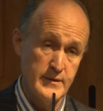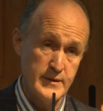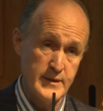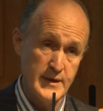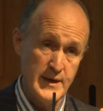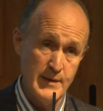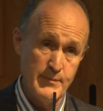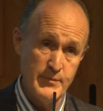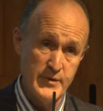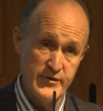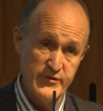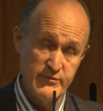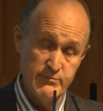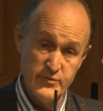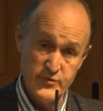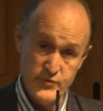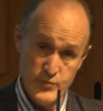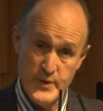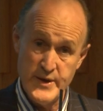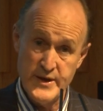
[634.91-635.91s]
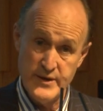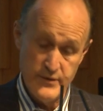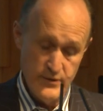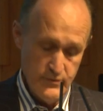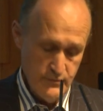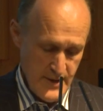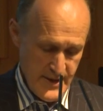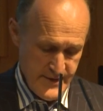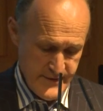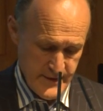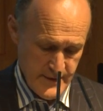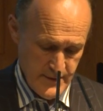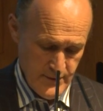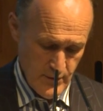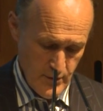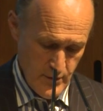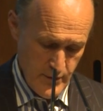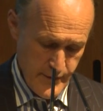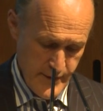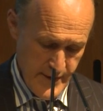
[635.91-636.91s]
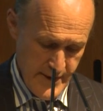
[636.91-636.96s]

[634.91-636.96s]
collaboration between New Writing North